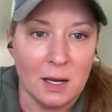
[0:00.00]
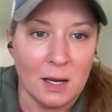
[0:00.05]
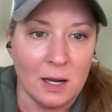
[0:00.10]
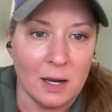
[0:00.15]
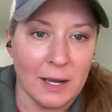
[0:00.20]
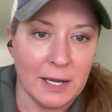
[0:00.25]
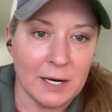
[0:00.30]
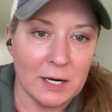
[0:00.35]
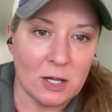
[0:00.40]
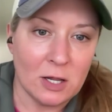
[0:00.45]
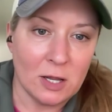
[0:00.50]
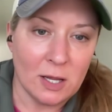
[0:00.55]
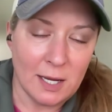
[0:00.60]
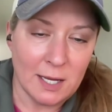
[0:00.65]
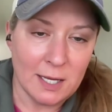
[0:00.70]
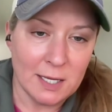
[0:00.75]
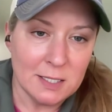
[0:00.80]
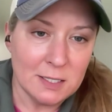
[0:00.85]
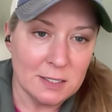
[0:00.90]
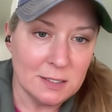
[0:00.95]
I had a
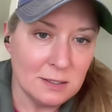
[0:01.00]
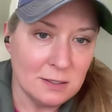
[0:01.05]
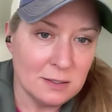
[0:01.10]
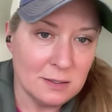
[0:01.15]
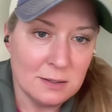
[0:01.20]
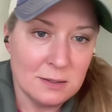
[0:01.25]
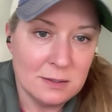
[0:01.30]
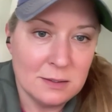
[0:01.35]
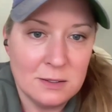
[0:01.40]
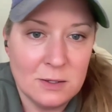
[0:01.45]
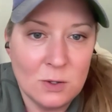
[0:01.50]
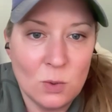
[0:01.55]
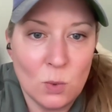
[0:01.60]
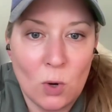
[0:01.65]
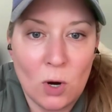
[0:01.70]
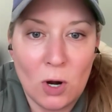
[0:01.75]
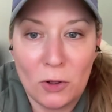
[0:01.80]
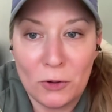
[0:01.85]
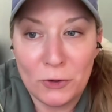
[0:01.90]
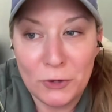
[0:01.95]
client
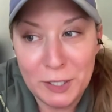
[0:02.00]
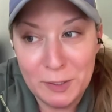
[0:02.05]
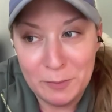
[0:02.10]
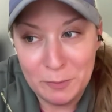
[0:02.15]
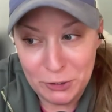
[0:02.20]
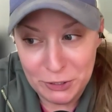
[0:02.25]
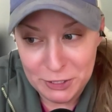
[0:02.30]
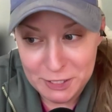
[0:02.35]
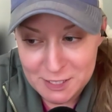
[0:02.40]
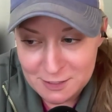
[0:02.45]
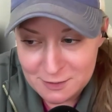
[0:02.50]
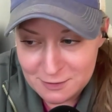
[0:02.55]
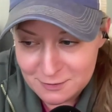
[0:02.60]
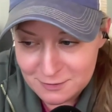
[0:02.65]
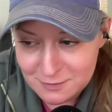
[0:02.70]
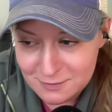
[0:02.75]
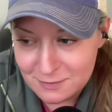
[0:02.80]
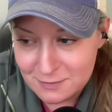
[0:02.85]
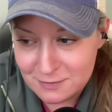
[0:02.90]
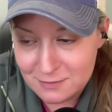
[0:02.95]
call her Emily.
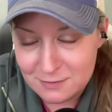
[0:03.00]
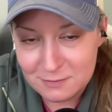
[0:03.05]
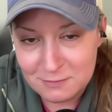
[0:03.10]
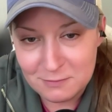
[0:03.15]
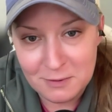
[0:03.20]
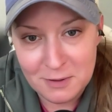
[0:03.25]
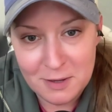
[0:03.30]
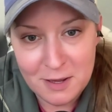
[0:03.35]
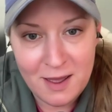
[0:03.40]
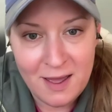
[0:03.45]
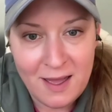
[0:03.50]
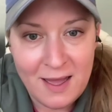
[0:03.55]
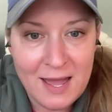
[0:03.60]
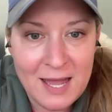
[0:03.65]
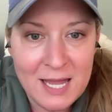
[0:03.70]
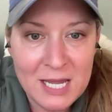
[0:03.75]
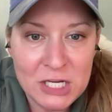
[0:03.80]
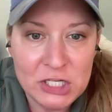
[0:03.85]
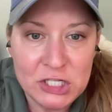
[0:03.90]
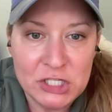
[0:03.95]

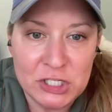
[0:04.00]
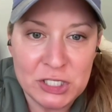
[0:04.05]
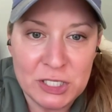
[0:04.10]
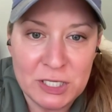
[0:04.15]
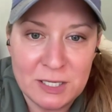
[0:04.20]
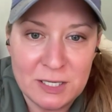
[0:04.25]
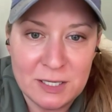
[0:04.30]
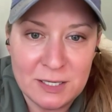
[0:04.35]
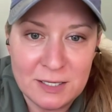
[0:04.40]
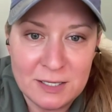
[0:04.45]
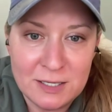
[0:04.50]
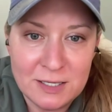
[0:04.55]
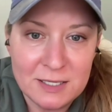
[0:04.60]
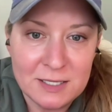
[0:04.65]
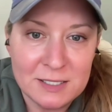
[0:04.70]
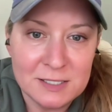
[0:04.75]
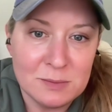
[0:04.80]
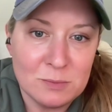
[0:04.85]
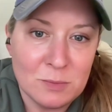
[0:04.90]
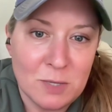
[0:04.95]
She
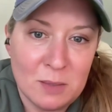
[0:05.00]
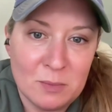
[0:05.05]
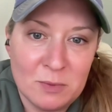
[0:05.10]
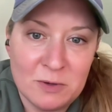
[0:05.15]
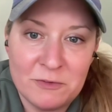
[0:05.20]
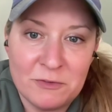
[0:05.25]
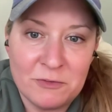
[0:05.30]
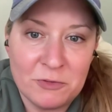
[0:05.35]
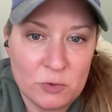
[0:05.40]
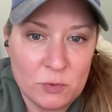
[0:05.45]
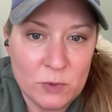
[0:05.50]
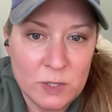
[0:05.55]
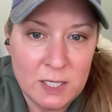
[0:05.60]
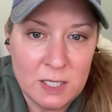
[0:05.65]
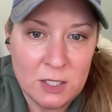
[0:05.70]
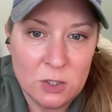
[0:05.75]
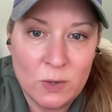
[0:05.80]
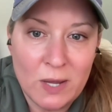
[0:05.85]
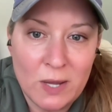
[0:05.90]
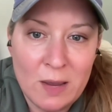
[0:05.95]
is a mom of
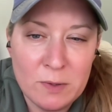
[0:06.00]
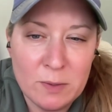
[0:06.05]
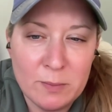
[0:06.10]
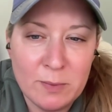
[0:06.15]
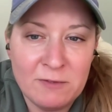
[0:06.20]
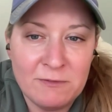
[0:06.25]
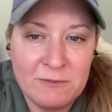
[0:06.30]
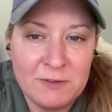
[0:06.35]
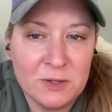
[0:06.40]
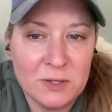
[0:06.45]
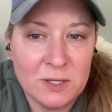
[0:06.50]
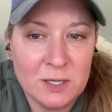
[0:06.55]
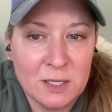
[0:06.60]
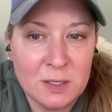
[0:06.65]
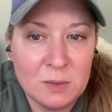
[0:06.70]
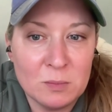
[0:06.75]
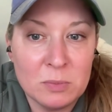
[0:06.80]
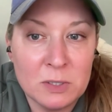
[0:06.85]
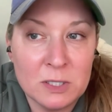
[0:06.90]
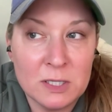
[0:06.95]
3 who came to me feeling
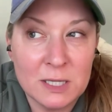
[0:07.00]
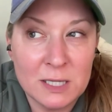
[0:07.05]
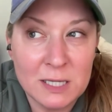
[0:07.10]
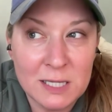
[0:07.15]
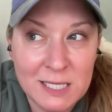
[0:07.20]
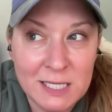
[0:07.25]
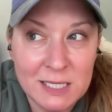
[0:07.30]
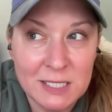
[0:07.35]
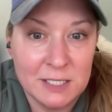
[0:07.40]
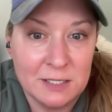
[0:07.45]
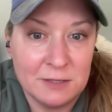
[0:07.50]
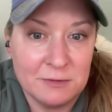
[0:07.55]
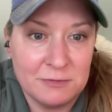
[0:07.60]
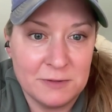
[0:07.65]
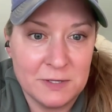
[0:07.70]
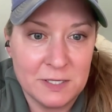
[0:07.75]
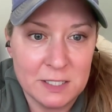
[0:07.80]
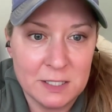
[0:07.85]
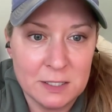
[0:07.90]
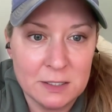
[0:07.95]
completely
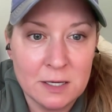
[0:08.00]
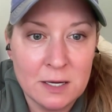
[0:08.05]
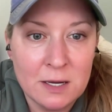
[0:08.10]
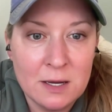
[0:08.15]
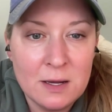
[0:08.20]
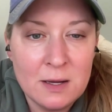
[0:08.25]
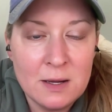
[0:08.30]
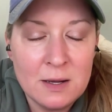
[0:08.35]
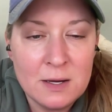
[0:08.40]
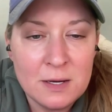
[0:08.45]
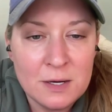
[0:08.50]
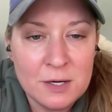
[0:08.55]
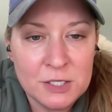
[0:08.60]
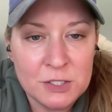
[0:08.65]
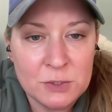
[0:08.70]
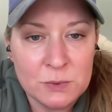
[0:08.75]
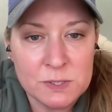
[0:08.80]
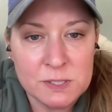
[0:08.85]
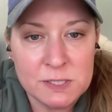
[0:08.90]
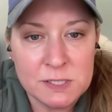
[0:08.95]
defeated.
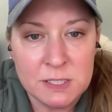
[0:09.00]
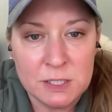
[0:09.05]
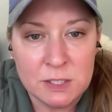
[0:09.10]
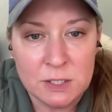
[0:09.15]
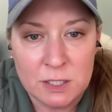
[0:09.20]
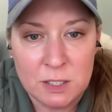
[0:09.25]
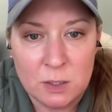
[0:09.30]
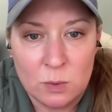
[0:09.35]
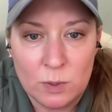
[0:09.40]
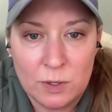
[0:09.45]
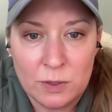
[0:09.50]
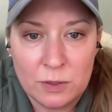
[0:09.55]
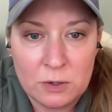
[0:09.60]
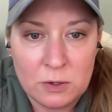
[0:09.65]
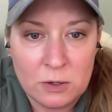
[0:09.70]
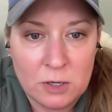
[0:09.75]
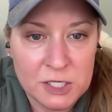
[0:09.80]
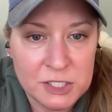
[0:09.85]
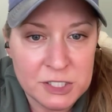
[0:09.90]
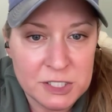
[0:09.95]
She was dealing with
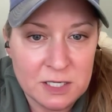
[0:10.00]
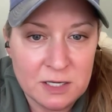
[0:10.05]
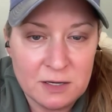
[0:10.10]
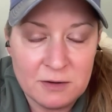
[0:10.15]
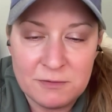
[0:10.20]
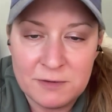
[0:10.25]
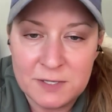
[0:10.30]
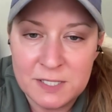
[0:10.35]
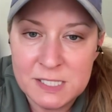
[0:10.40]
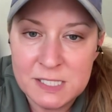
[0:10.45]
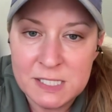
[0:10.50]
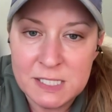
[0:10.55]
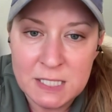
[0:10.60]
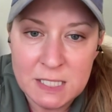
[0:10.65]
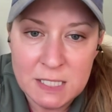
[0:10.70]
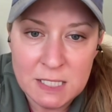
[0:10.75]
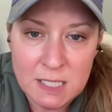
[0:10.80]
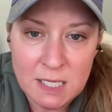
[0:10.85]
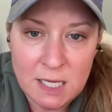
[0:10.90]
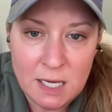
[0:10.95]
crushing
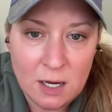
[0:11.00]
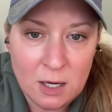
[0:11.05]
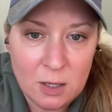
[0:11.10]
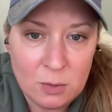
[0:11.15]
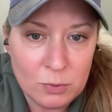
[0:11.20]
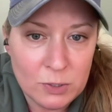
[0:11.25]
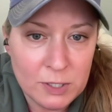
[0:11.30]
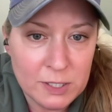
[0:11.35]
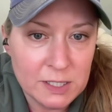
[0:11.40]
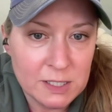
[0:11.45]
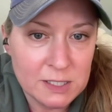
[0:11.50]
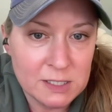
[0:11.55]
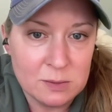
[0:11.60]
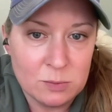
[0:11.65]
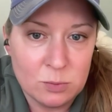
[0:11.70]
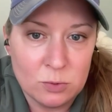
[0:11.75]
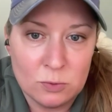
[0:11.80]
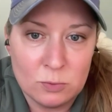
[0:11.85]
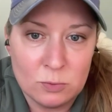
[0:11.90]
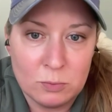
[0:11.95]
fatigue,
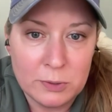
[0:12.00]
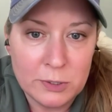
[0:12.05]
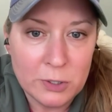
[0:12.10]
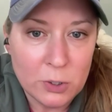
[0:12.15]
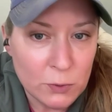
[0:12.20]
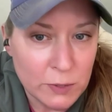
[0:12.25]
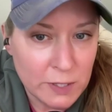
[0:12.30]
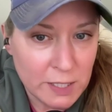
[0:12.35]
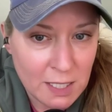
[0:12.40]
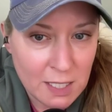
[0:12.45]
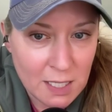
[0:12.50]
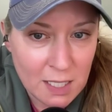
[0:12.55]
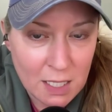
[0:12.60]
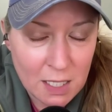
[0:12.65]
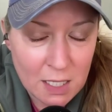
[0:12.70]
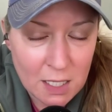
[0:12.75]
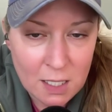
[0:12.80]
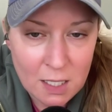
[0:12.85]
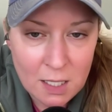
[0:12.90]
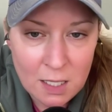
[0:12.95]
unpredictable
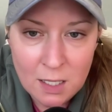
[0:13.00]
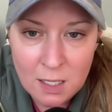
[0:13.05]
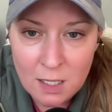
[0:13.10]
bloating,